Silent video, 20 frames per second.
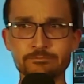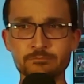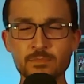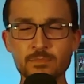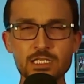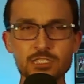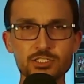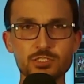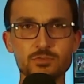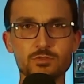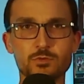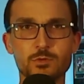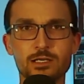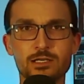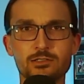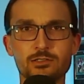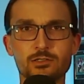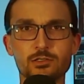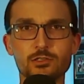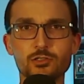she was
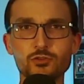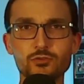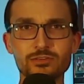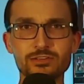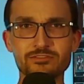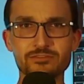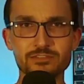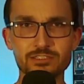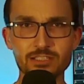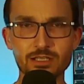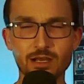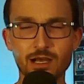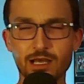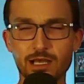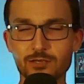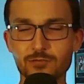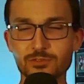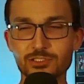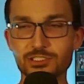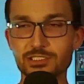wearing her Louis
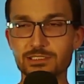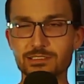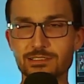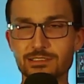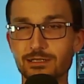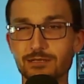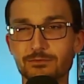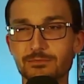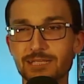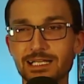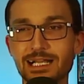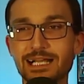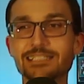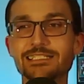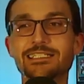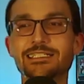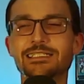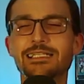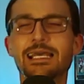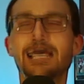Vuitton, which is, oh my,
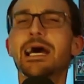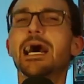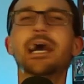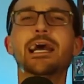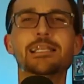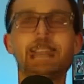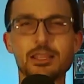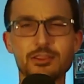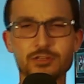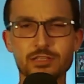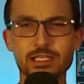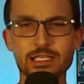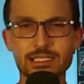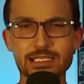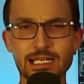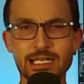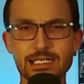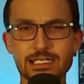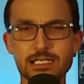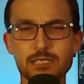another thing
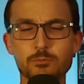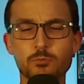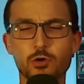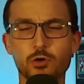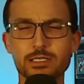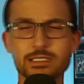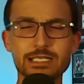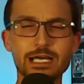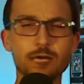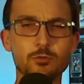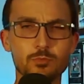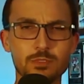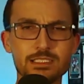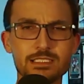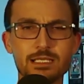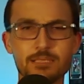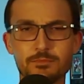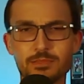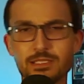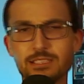that I didn't point out, but
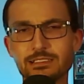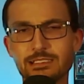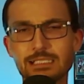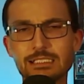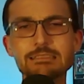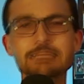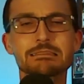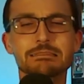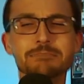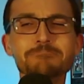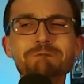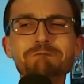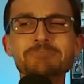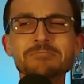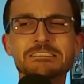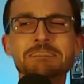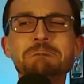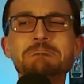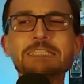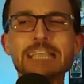something that is,
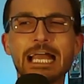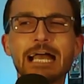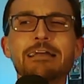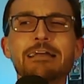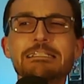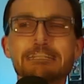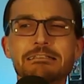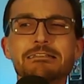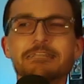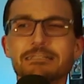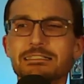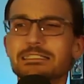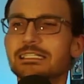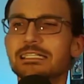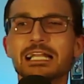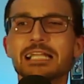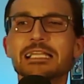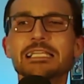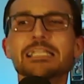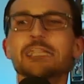yeah,
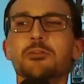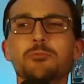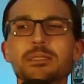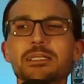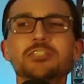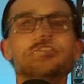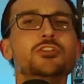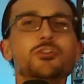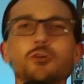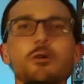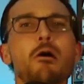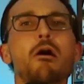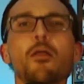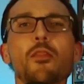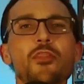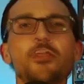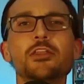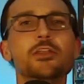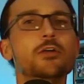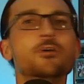a little bit too
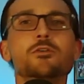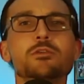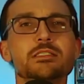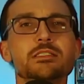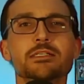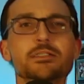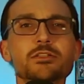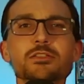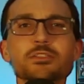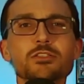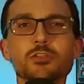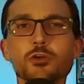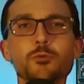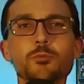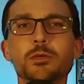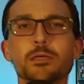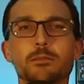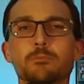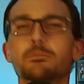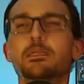on the nose there,
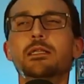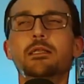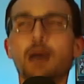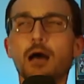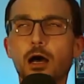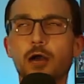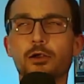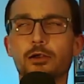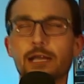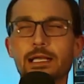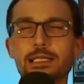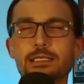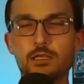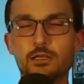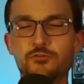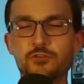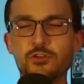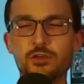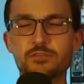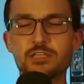stupid, but all right.
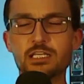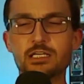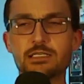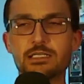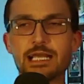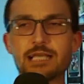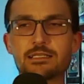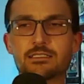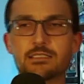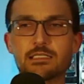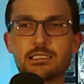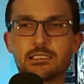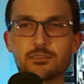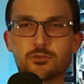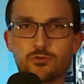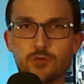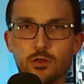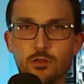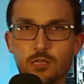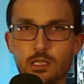If you have the audacity to
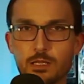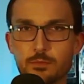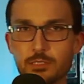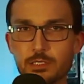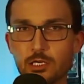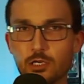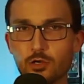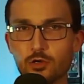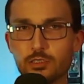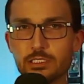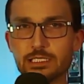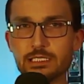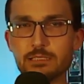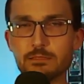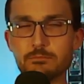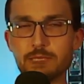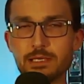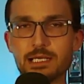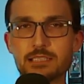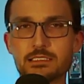roll up in a hoodie
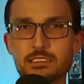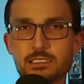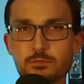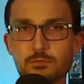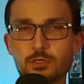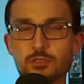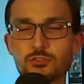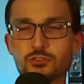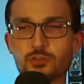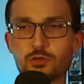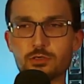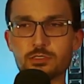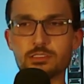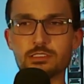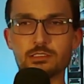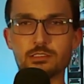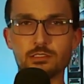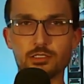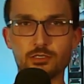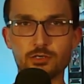and basketball shorts
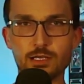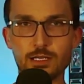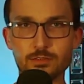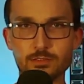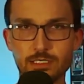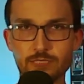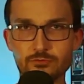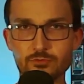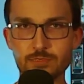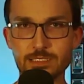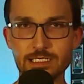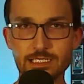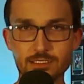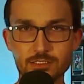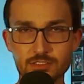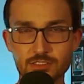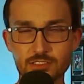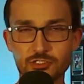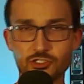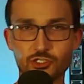and you look around and everybody
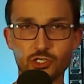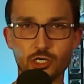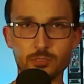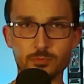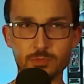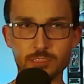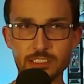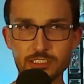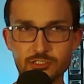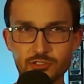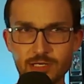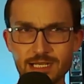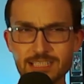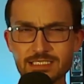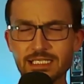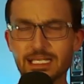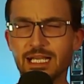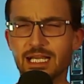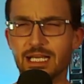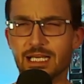else is sharply
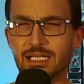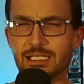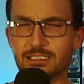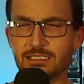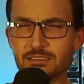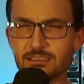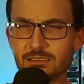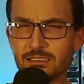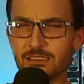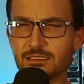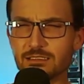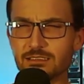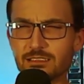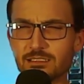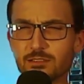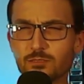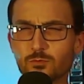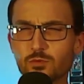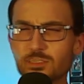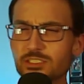dressed,
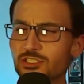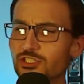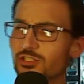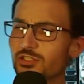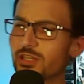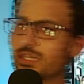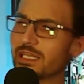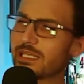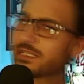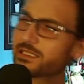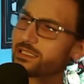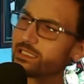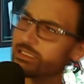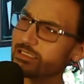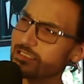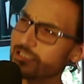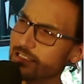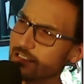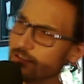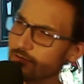wouldn't you think
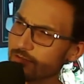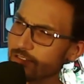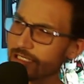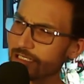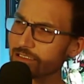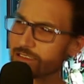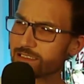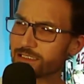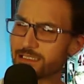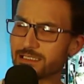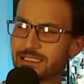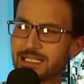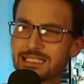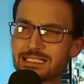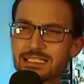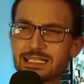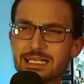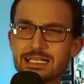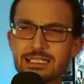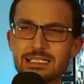that, you know, that
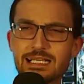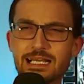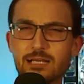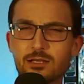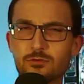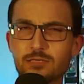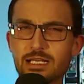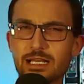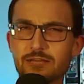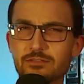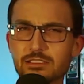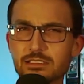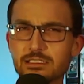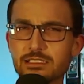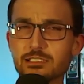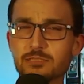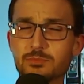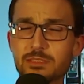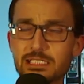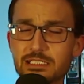side of the aisle would have a
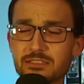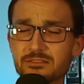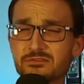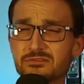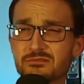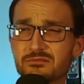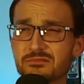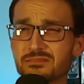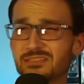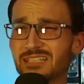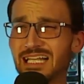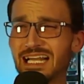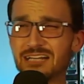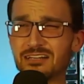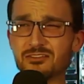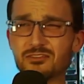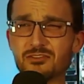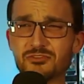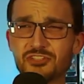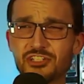little bit of, I
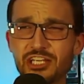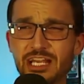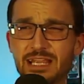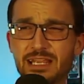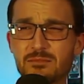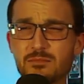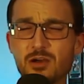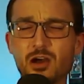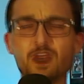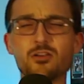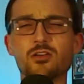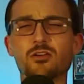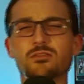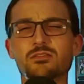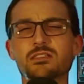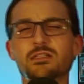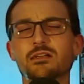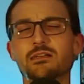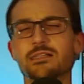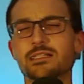don't know, shame? Oh no,
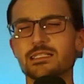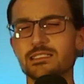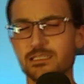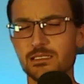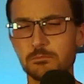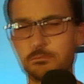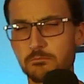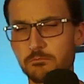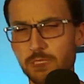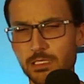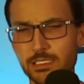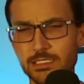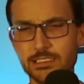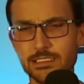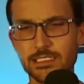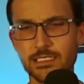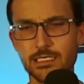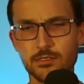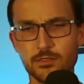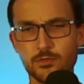sorry, that's
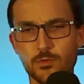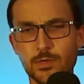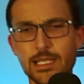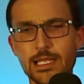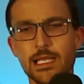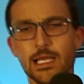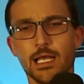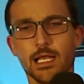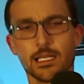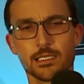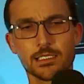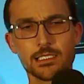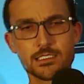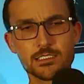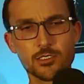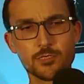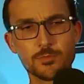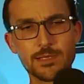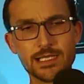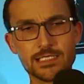completely out of the way. Let's
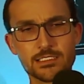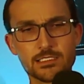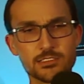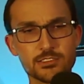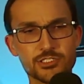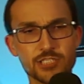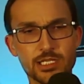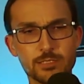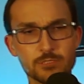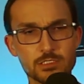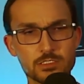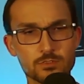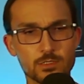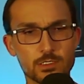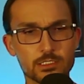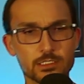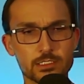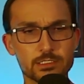go back to the shameless wonder.